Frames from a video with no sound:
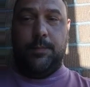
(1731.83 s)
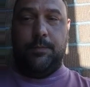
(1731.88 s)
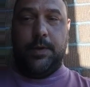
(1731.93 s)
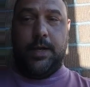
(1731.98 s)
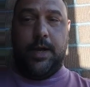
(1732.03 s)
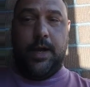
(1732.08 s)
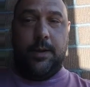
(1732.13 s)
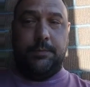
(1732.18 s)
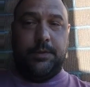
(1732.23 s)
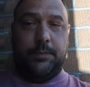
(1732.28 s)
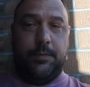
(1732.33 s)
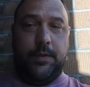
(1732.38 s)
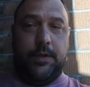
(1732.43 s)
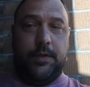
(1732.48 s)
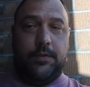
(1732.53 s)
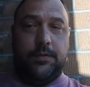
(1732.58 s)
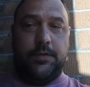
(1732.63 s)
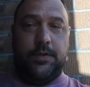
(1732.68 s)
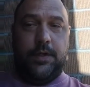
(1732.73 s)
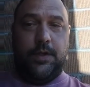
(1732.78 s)
by
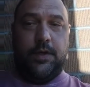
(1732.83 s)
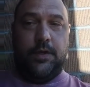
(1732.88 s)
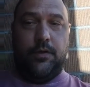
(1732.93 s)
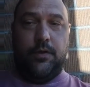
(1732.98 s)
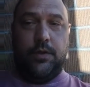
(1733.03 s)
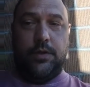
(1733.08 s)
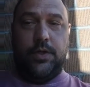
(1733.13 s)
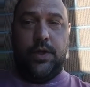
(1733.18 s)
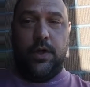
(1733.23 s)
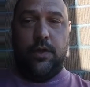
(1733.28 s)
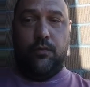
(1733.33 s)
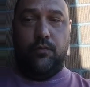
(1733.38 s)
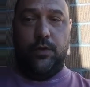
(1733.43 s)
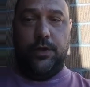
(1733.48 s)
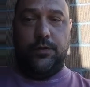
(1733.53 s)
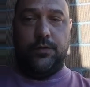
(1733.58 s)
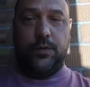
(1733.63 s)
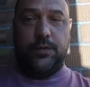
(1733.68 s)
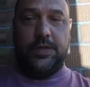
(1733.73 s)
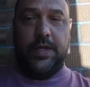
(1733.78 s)
optimizing our
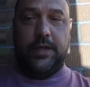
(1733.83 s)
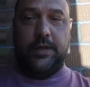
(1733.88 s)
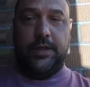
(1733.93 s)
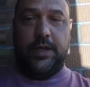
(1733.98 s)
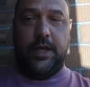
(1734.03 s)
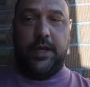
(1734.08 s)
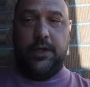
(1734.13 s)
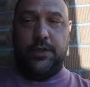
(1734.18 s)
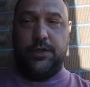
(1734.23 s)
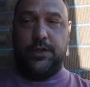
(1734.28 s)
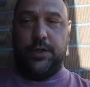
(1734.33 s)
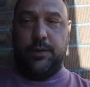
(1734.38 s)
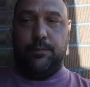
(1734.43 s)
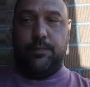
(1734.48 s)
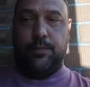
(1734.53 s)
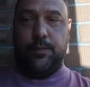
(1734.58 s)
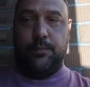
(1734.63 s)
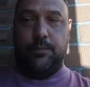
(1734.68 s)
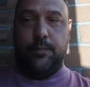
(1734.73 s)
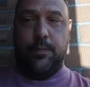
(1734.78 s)
resource allocation
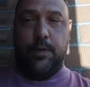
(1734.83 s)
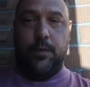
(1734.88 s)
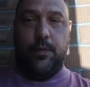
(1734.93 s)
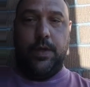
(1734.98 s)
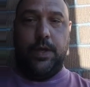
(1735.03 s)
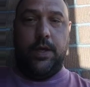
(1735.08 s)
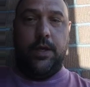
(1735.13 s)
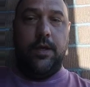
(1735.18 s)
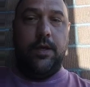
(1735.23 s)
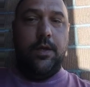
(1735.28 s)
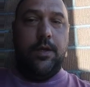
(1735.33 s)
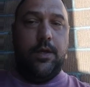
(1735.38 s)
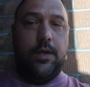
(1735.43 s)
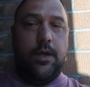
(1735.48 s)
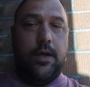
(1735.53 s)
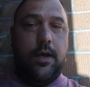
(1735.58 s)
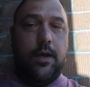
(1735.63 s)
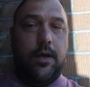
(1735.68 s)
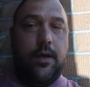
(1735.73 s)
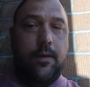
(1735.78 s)
and promoting
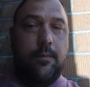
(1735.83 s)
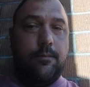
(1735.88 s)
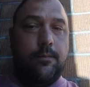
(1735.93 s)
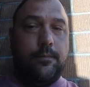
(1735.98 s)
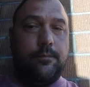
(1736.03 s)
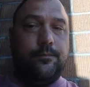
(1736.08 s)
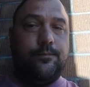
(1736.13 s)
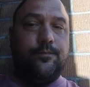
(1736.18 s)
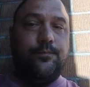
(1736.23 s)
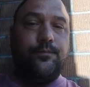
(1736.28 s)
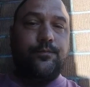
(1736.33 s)
100%